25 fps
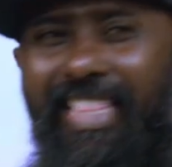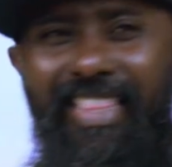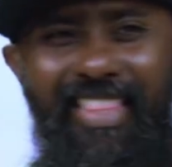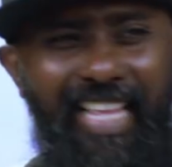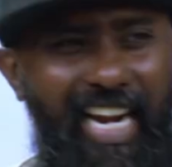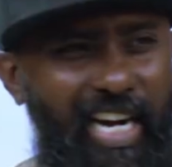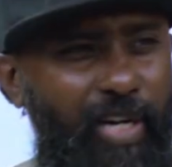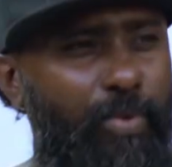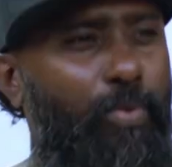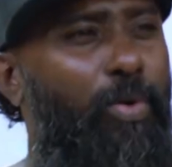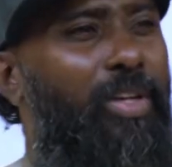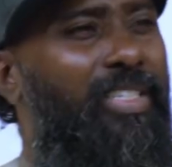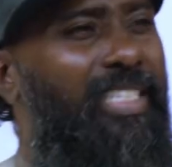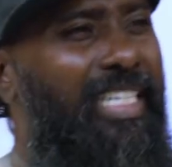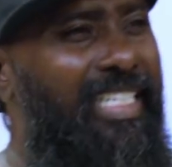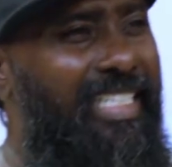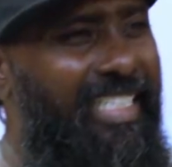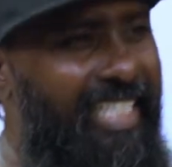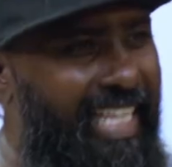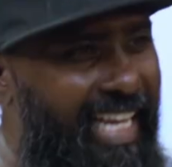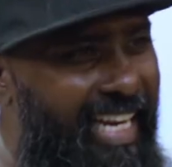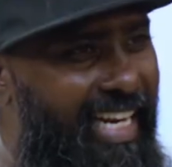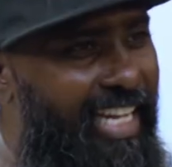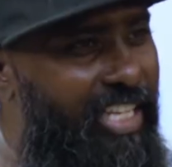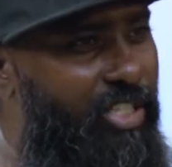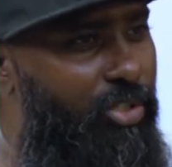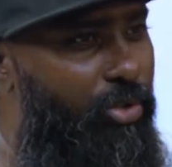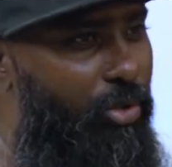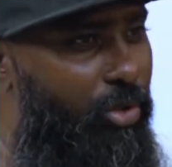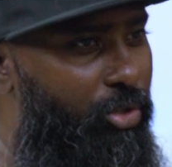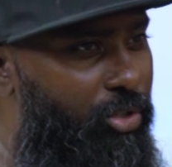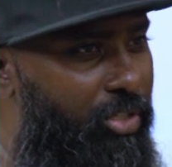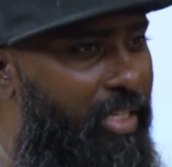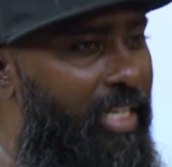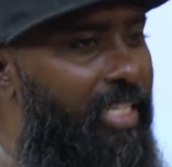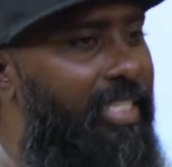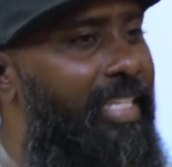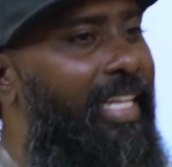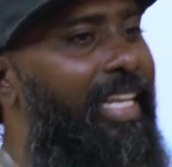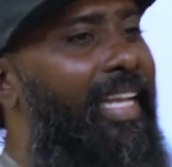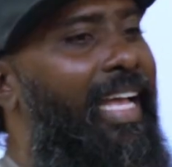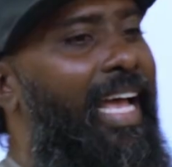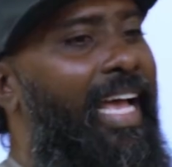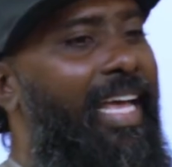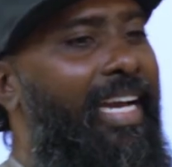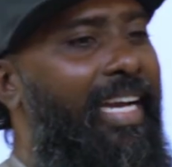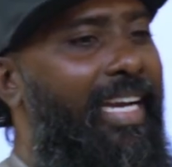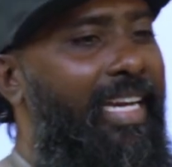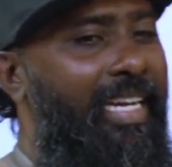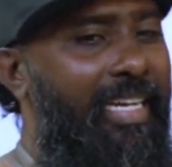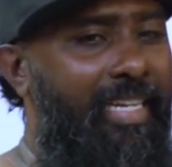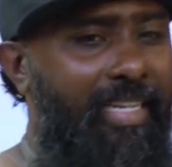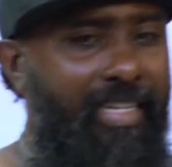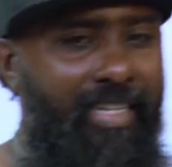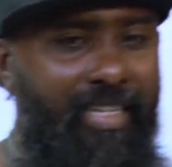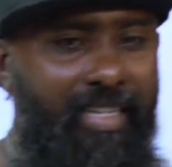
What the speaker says: That was the zealous those days they carried.